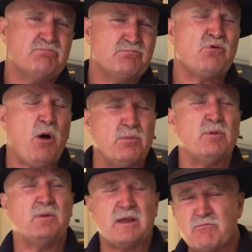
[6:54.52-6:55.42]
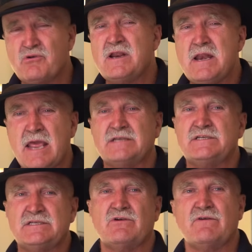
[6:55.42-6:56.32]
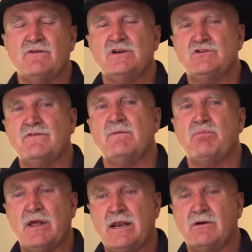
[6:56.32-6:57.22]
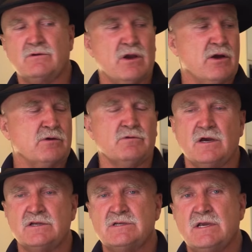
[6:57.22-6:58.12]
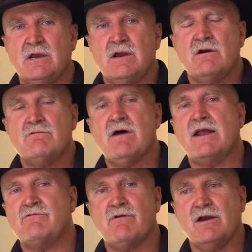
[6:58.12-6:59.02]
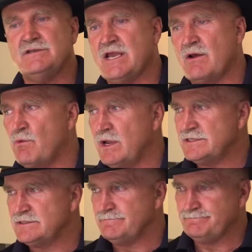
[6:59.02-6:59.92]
probably a pretty necessary feature if you're planning on going on those rutted roads out west.